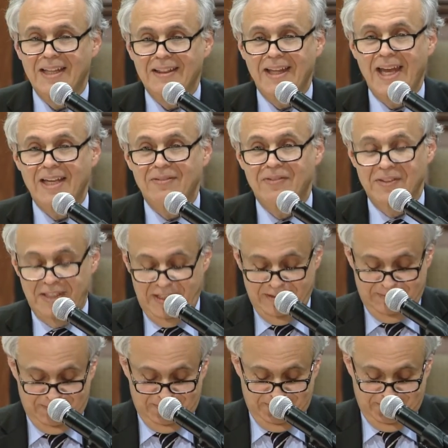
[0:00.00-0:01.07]
Thankfully,
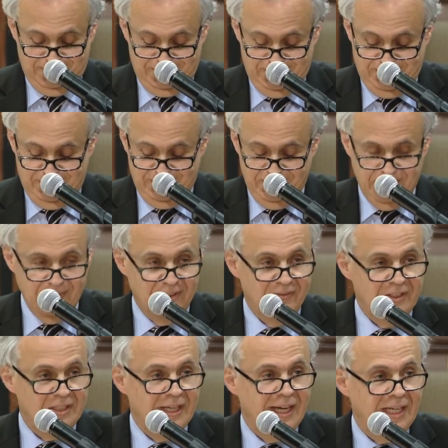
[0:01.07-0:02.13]

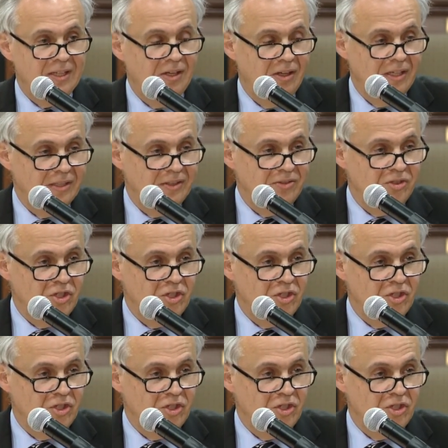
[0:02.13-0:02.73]
the dialogue is